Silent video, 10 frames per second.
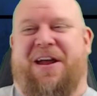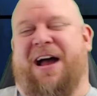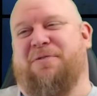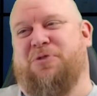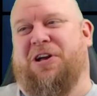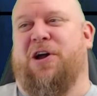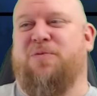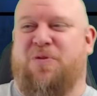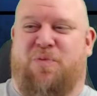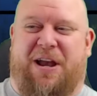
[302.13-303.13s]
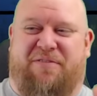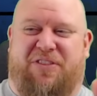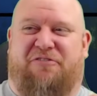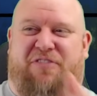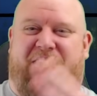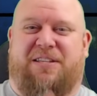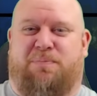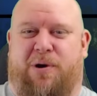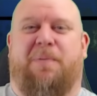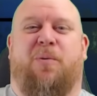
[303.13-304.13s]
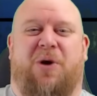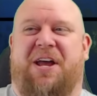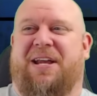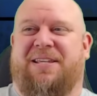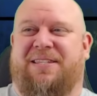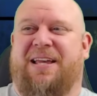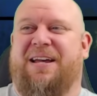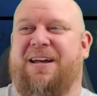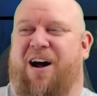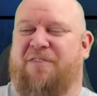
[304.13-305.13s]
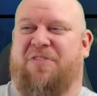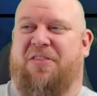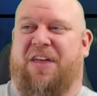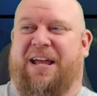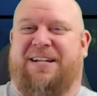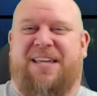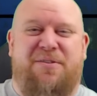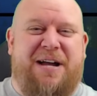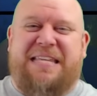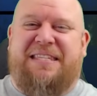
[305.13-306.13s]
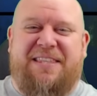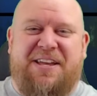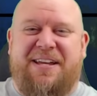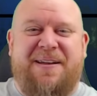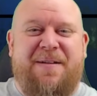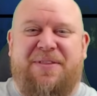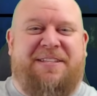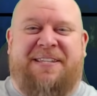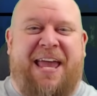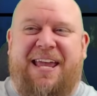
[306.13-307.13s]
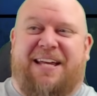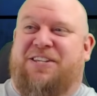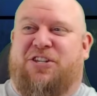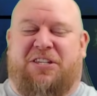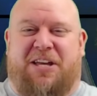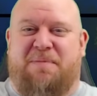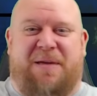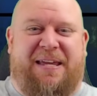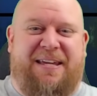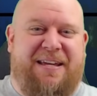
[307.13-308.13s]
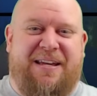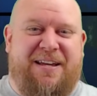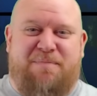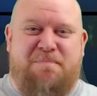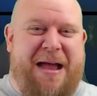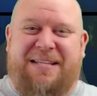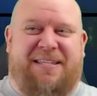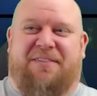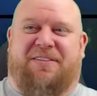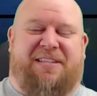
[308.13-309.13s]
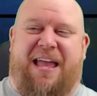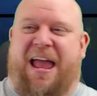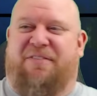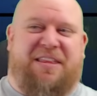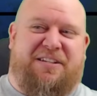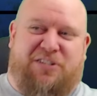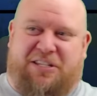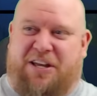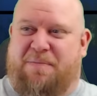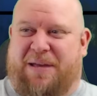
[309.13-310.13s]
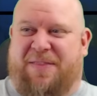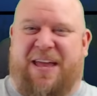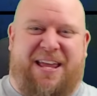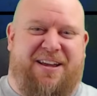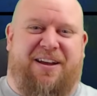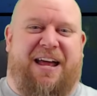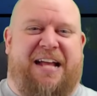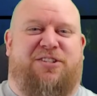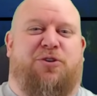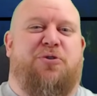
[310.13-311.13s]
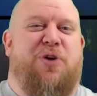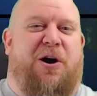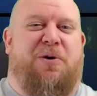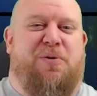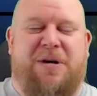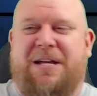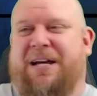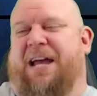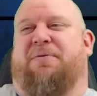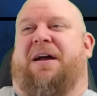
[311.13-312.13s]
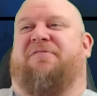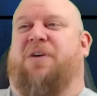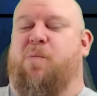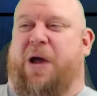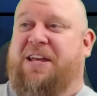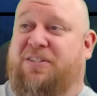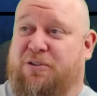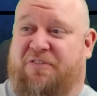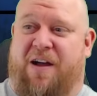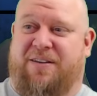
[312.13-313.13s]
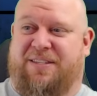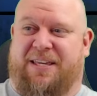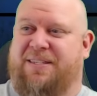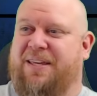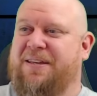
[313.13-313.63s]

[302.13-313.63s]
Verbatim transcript: I would go with whatever the first proper word is of the thing. Because otherwise the, the T is just going to be massive. It's like everything's just going to be in there. You got like two whole... Anyway, I've gone way too far into this.